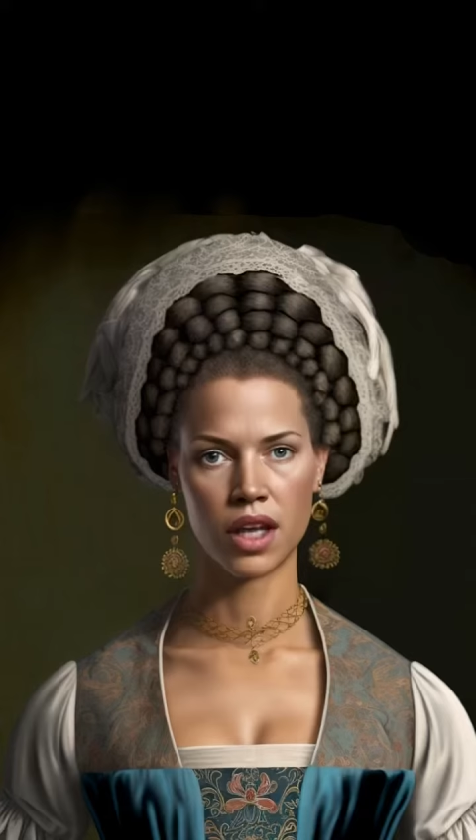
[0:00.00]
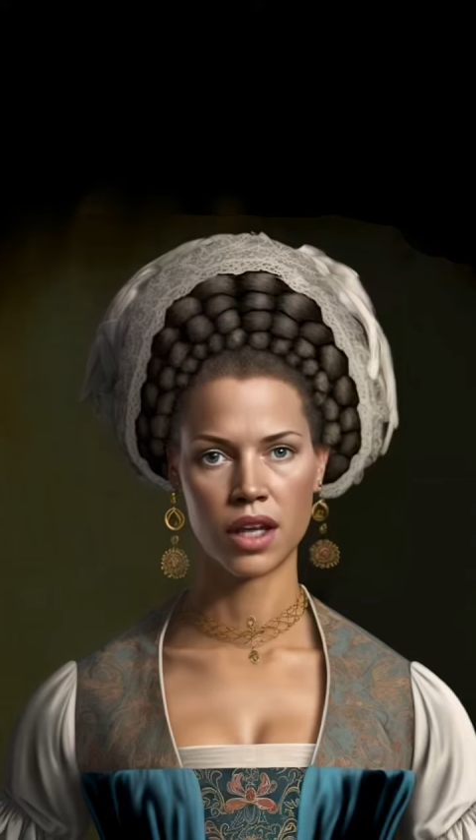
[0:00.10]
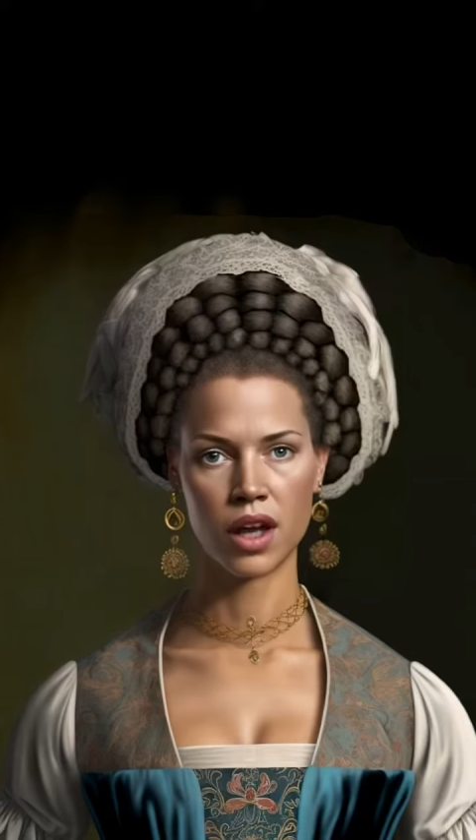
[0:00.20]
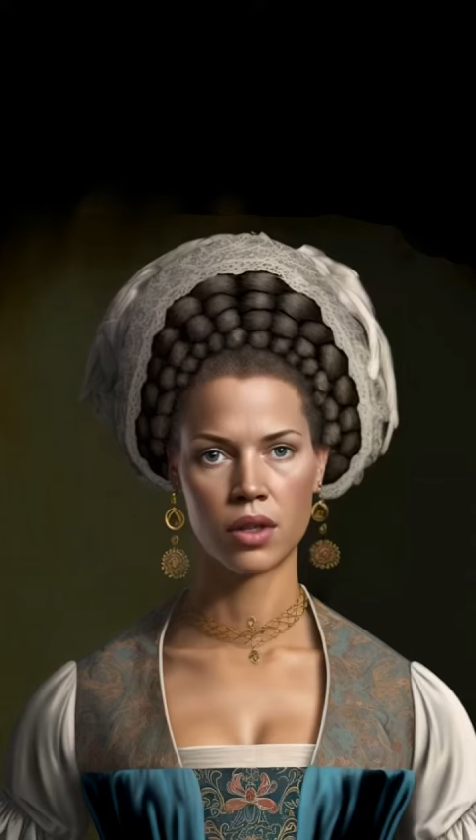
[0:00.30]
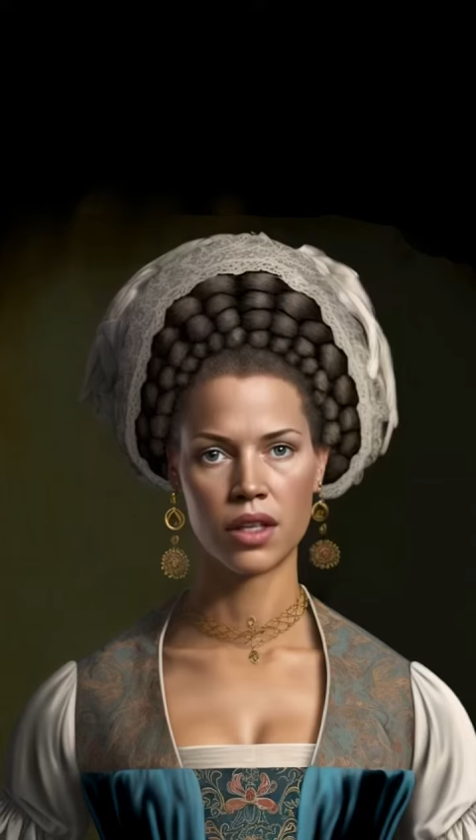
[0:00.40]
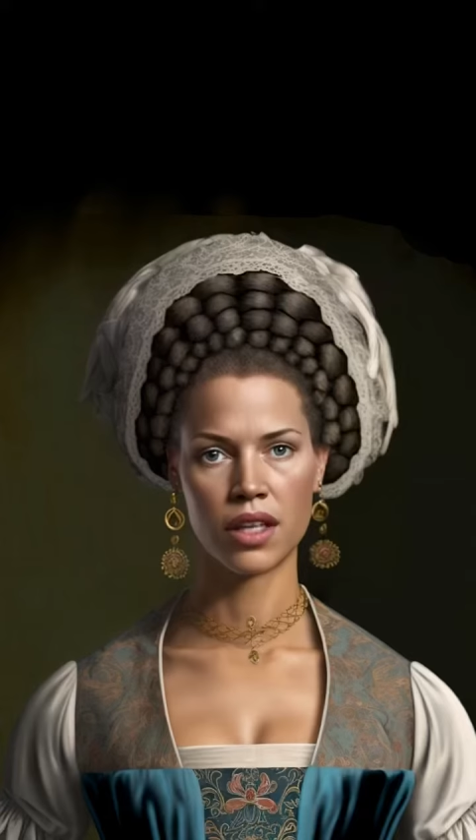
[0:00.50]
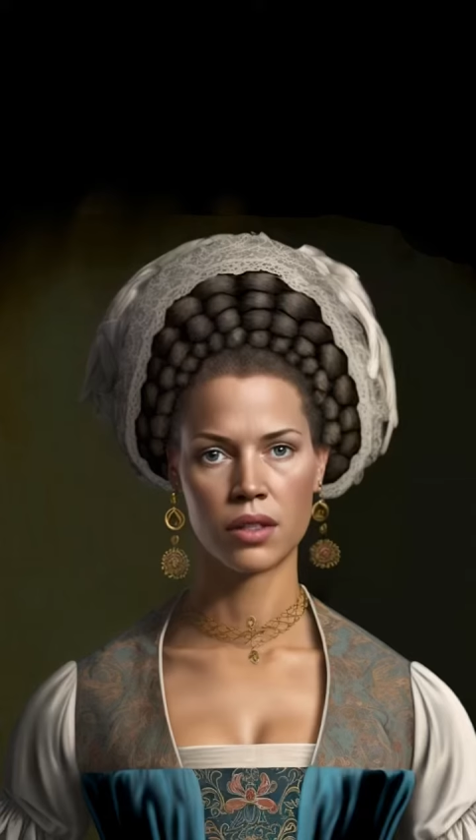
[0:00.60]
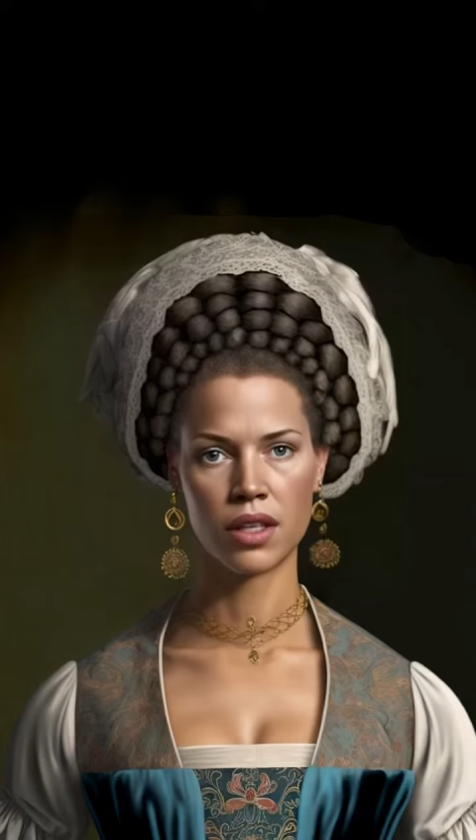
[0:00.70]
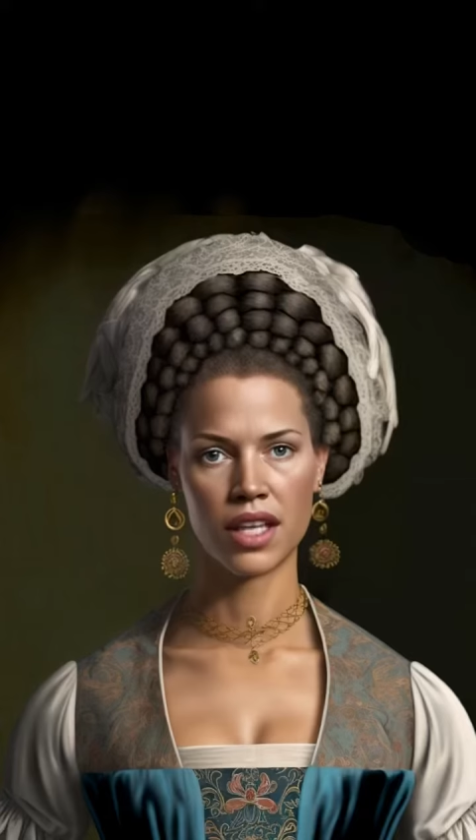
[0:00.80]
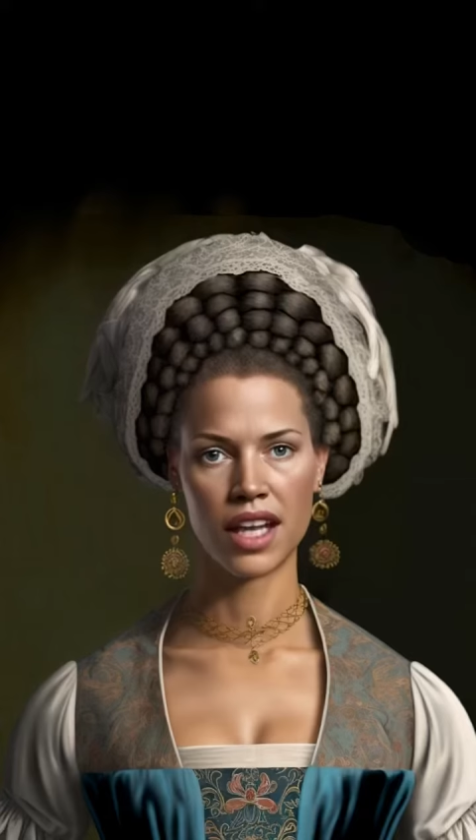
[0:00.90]
The year is
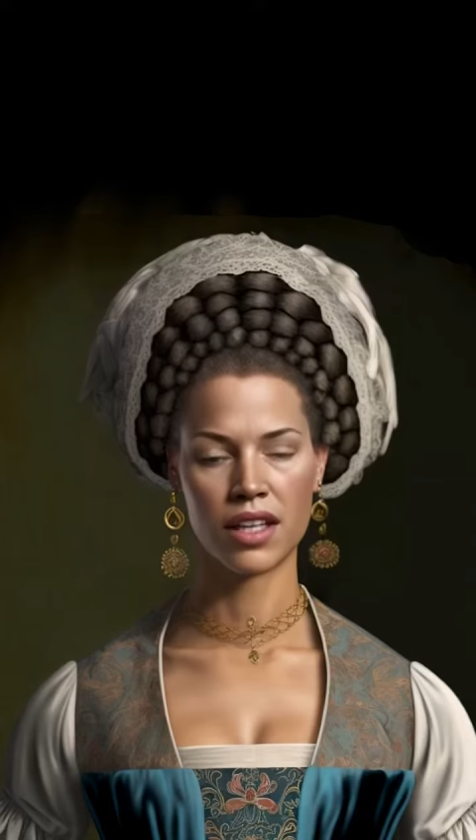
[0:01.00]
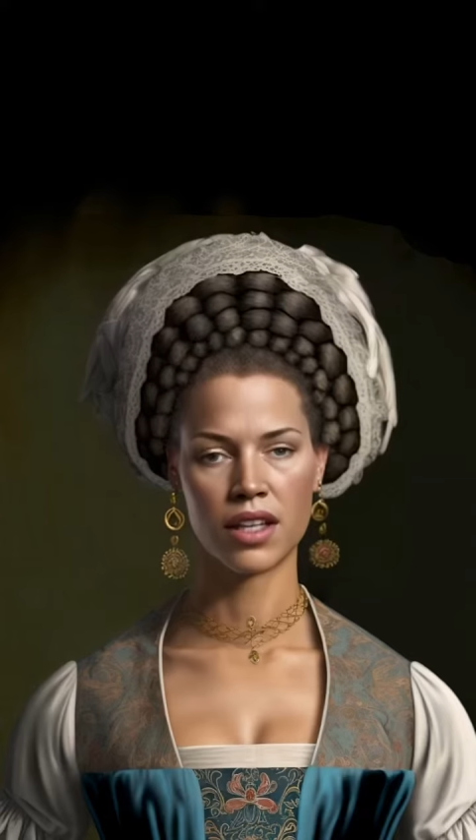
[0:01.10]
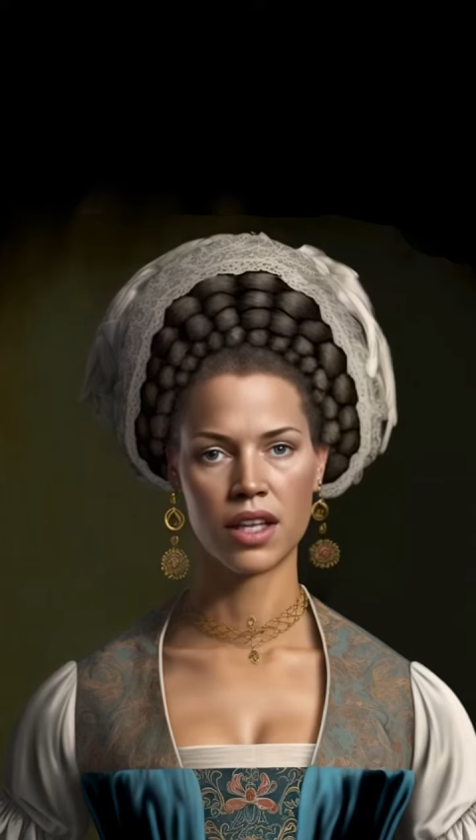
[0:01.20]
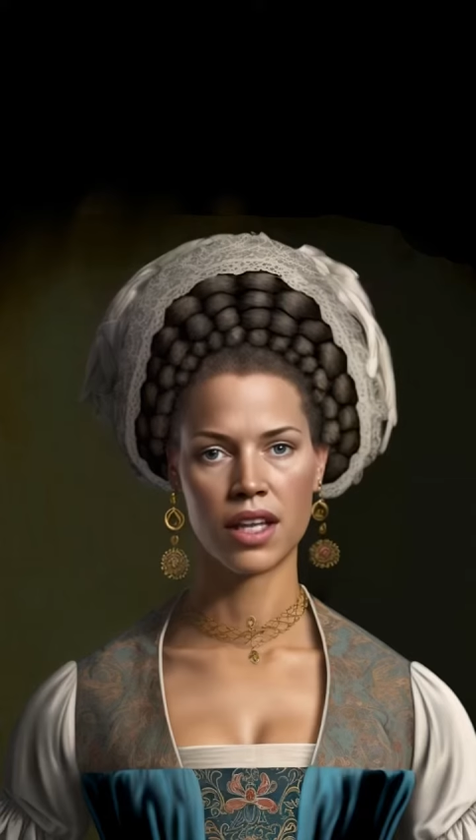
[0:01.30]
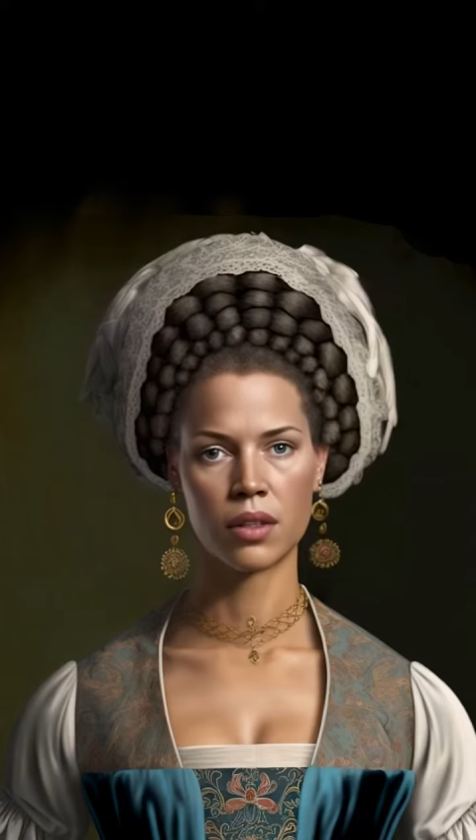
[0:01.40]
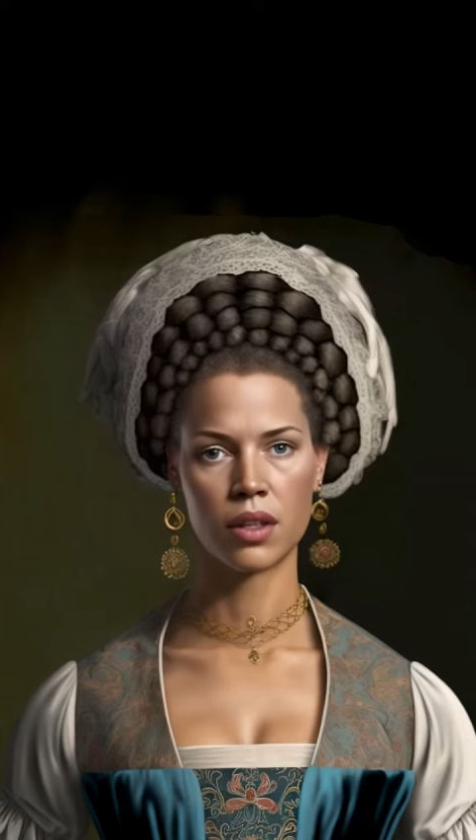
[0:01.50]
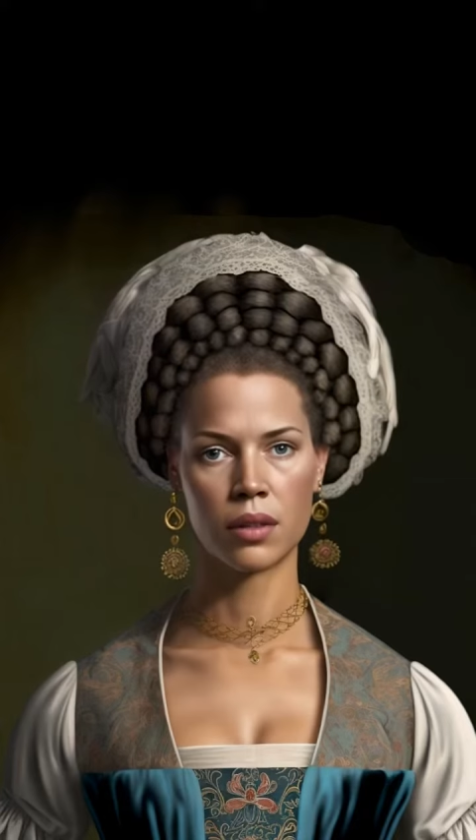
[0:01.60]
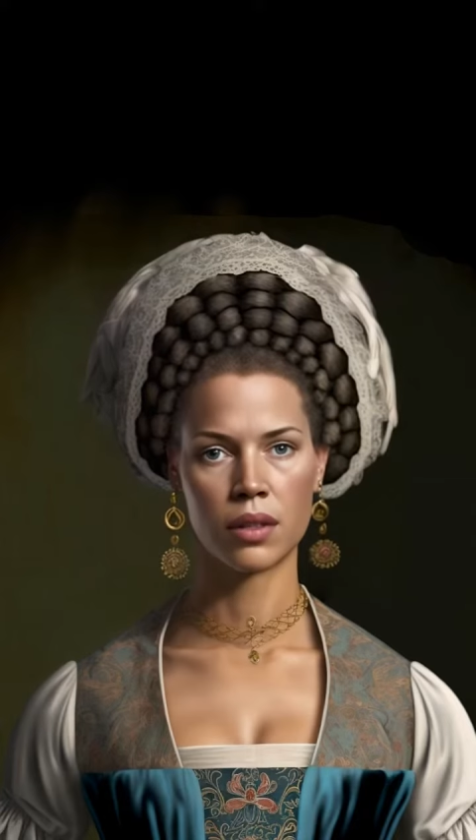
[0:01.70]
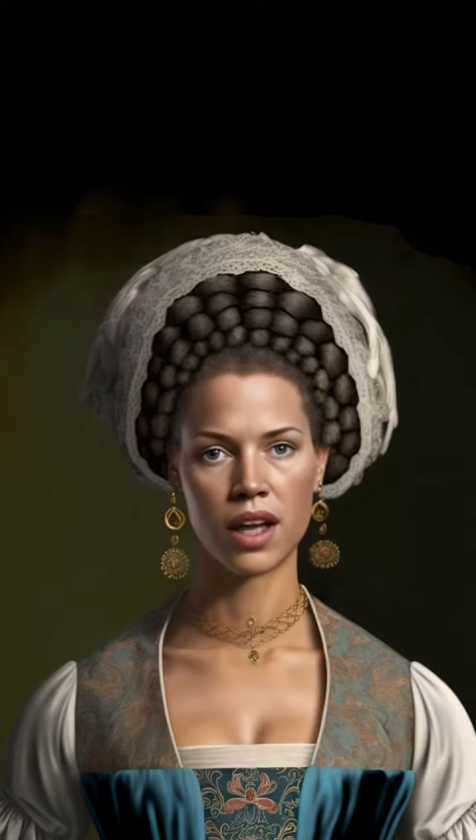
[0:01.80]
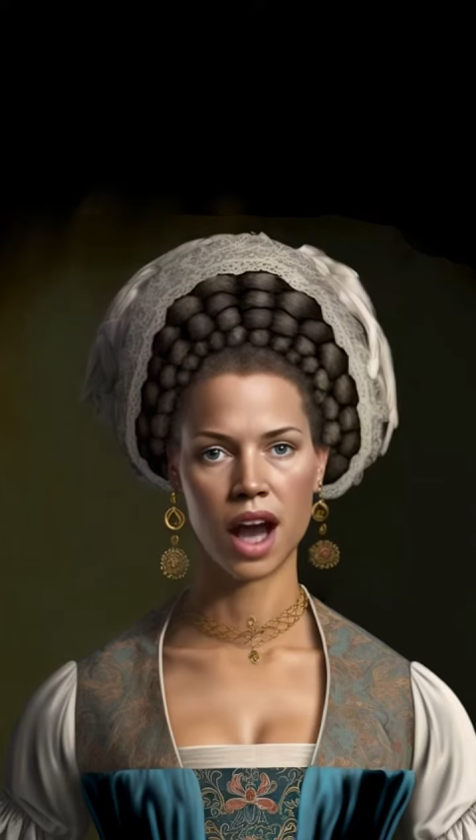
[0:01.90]
1787,